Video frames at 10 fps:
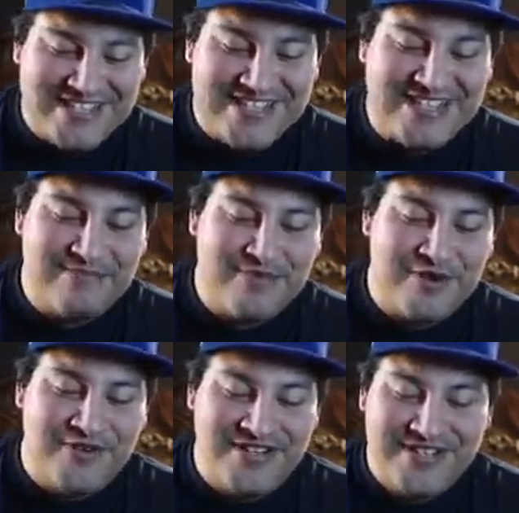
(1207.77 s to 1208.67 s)
Let's keep
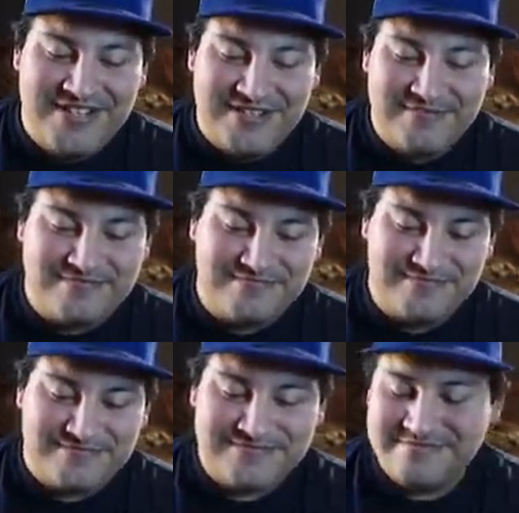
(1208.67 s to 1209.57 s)
going.
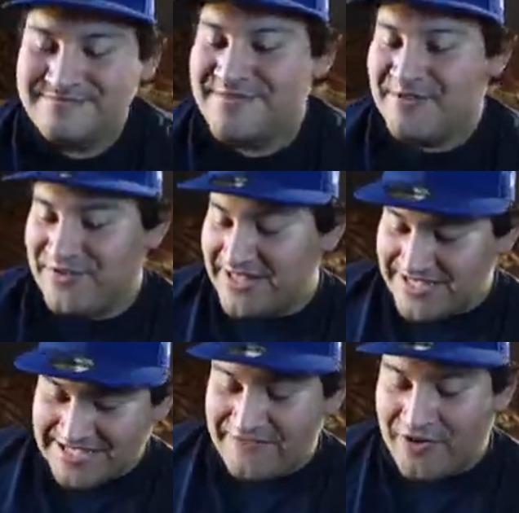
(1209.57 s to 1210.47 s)
We at
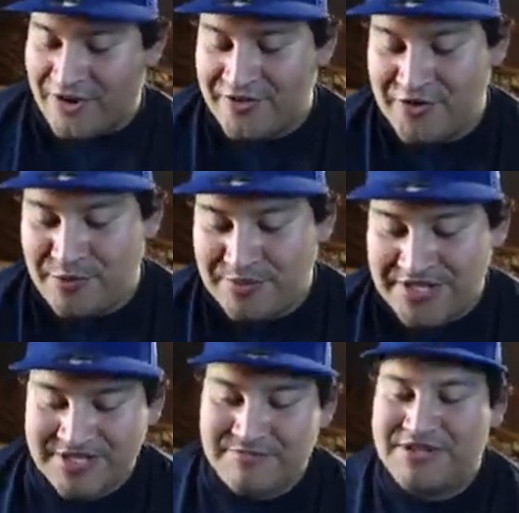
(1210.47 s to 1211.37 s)
least have all the
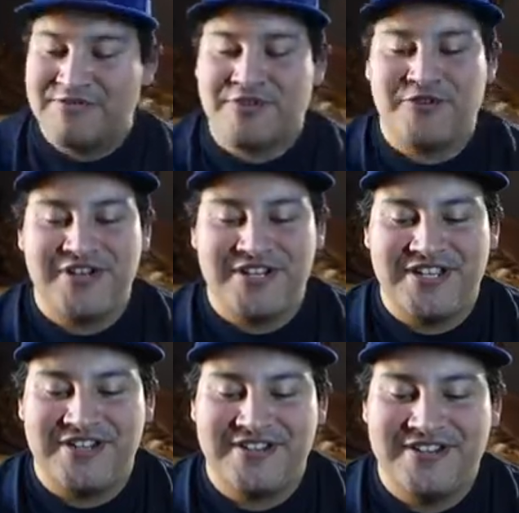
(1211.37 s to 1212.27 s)
openings being recorded
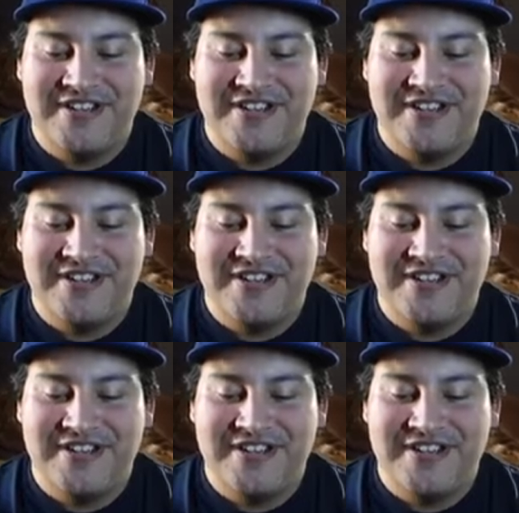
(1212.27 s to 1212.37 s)
here.